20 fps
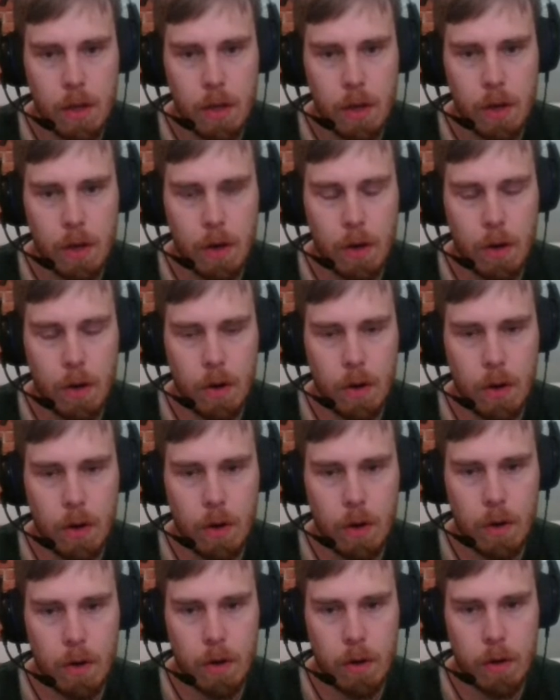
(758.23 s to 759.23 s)

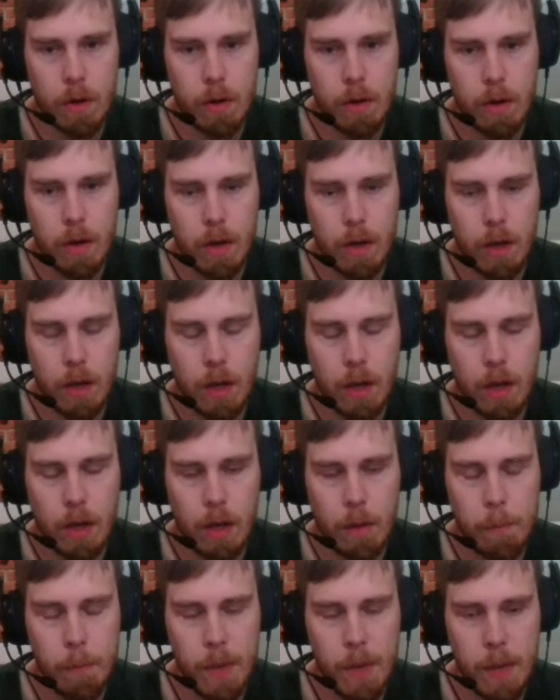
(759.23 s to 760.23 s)

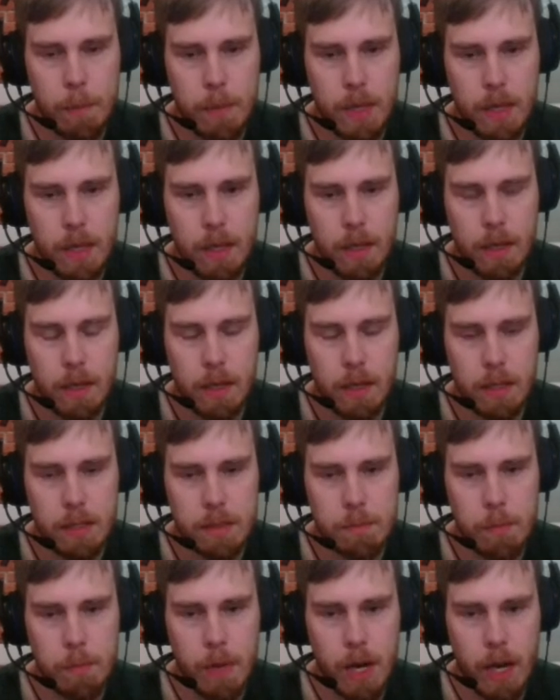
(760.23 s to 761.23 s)
or maybe in
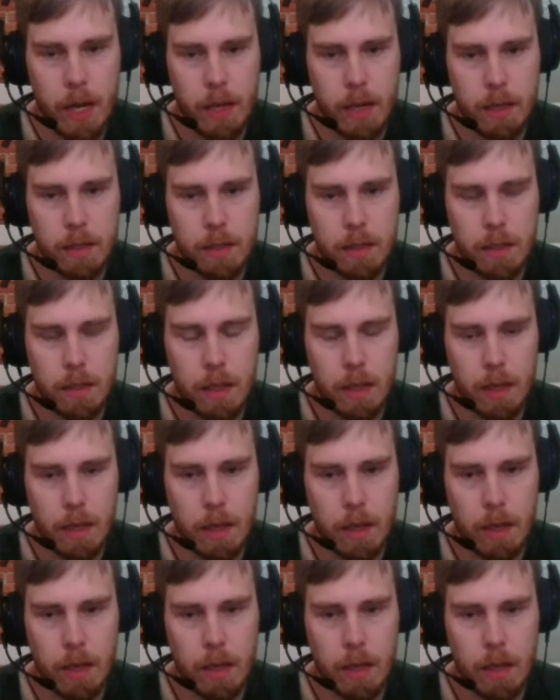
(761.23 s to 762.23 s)
his mind
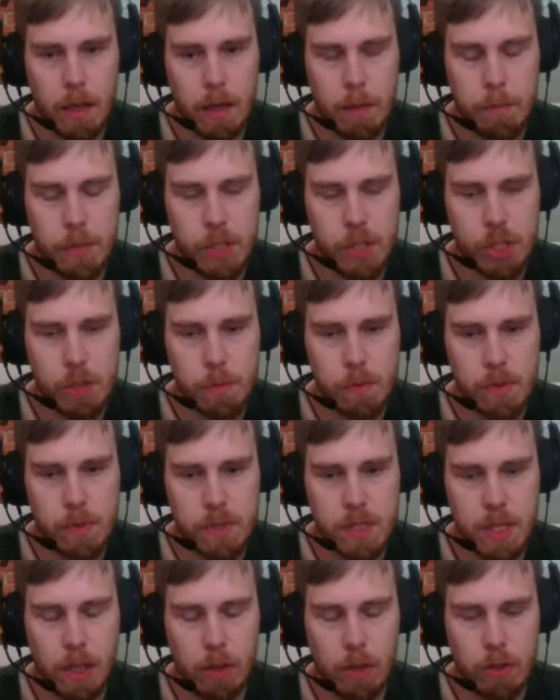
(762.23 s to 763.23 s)
the bishop was
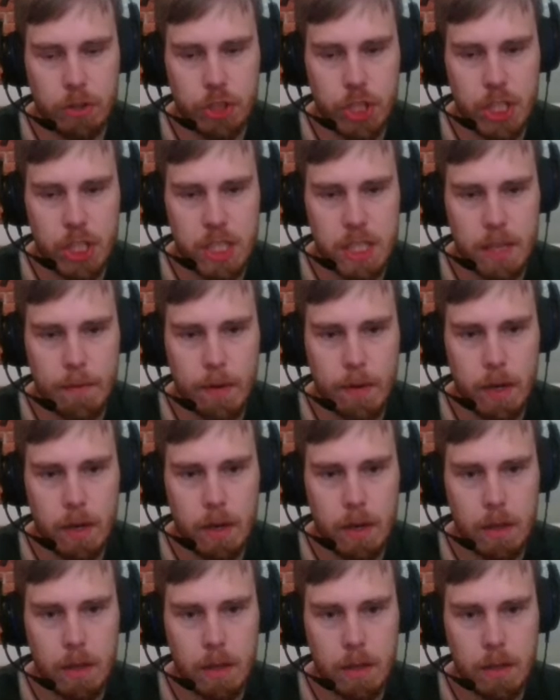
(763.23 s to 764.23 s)
still on g7,
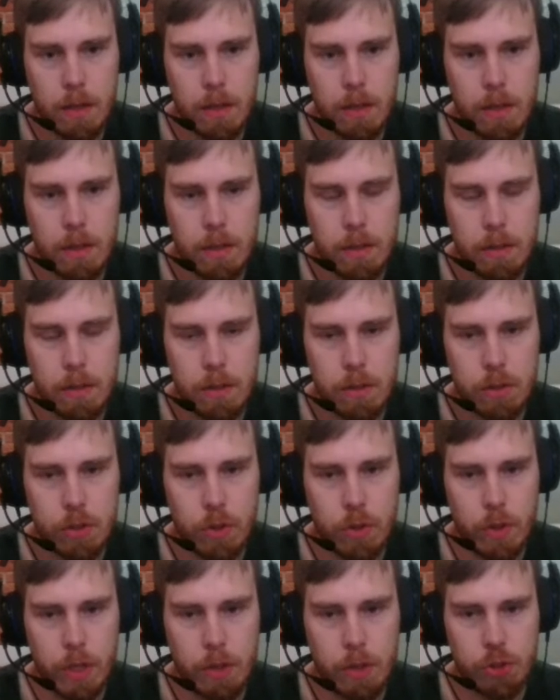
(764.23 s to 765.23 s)
so
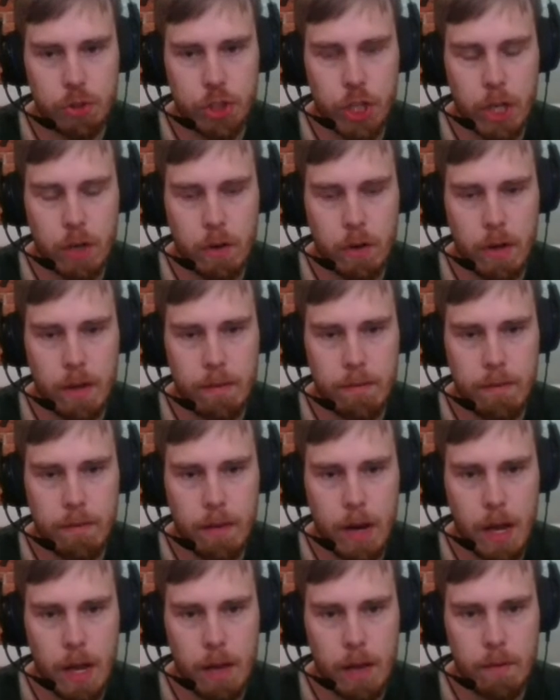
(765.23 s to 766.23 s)
he could check on
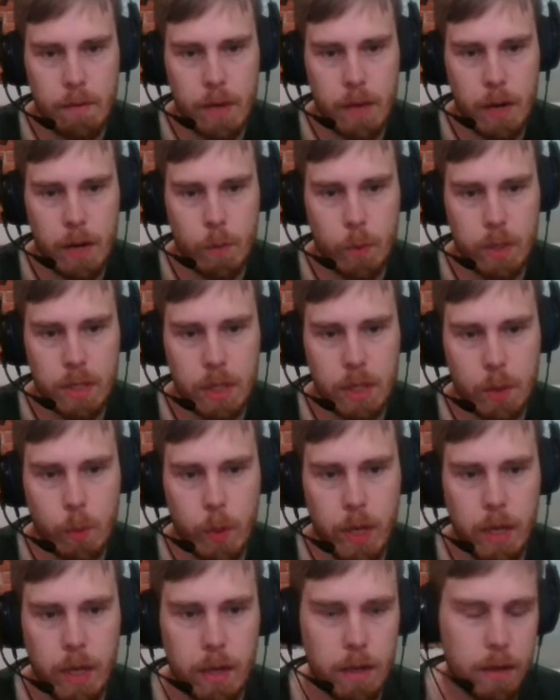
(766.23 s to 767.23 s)
f5 and win the
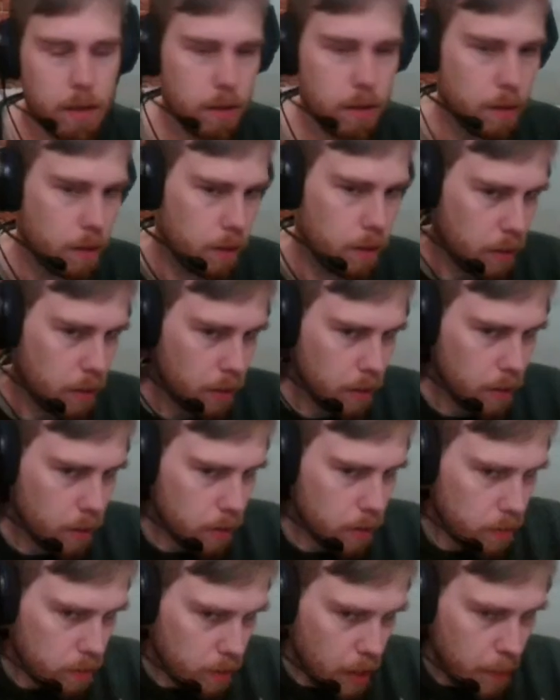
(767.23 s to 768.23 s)
queen.
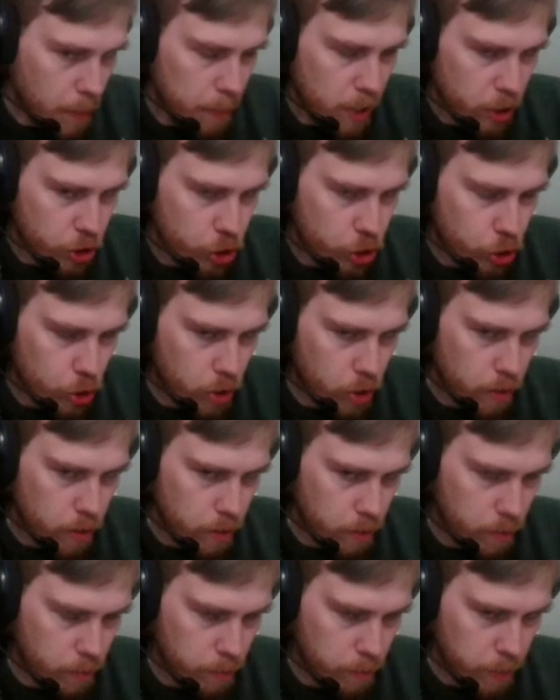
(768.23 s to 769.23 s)
I'm not sure,
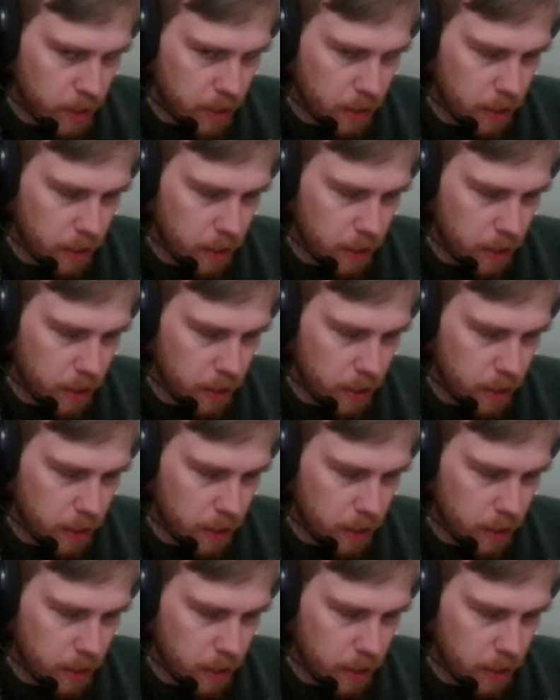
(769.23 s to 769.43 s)
but I